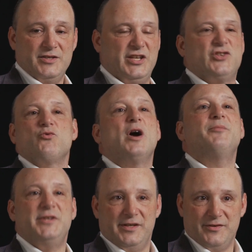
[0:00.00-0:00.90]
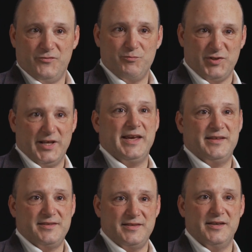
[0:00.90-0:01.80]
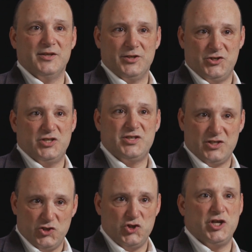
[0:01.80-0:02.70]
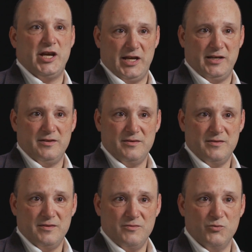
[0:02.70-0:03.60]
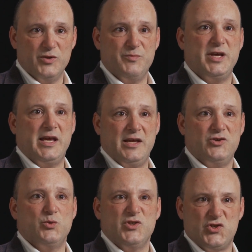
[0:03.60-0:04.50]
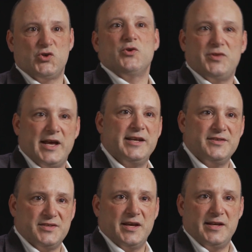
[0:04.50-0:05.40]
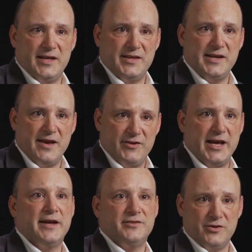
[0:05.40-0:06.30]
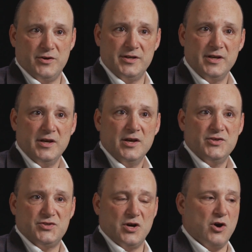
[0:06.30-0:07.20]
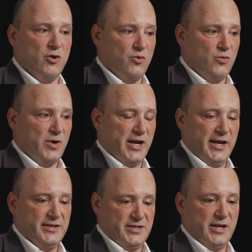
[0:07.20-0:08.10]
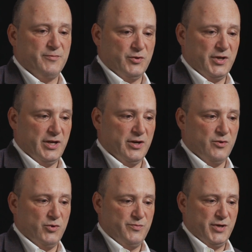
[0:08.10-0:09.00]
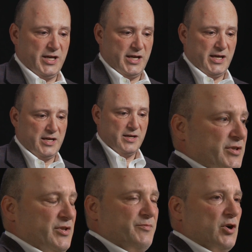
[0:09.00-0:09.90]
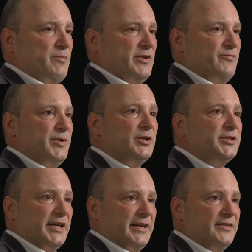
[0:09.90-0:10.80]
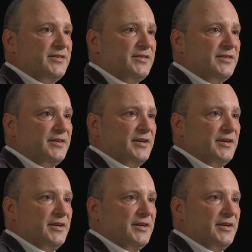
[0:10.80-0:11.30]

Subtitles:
disruptive place in the logistics chain would be to insert that insight and then have it acted on. So an example here would be the Department of Buildings,